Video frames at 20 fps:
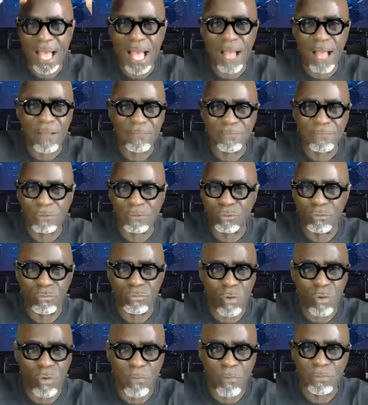have
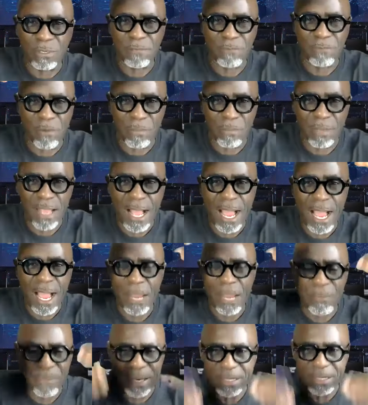to operate from a
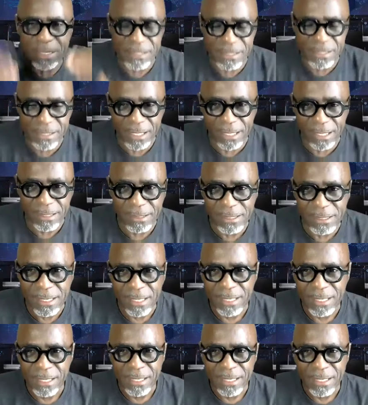higher pedestal
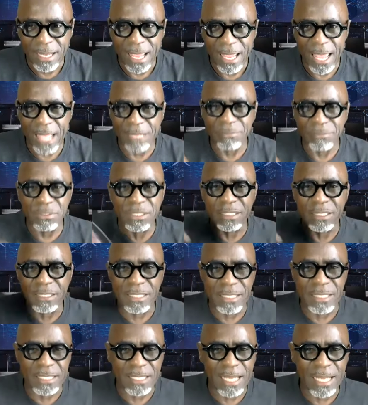and be
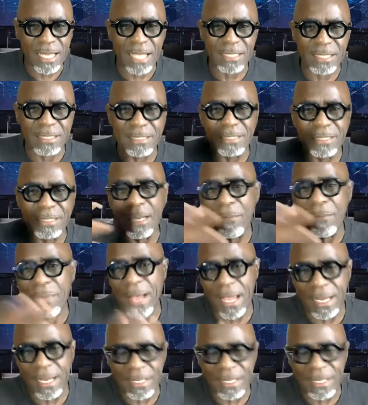seen as a
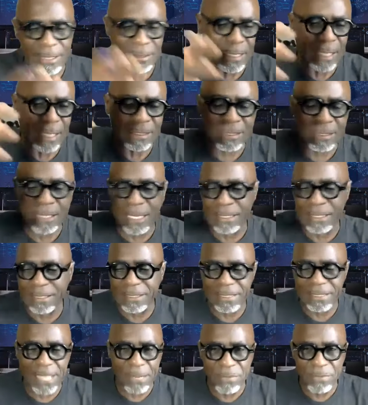demi as, as,
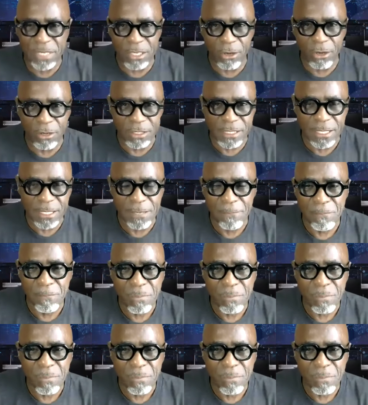a demigod.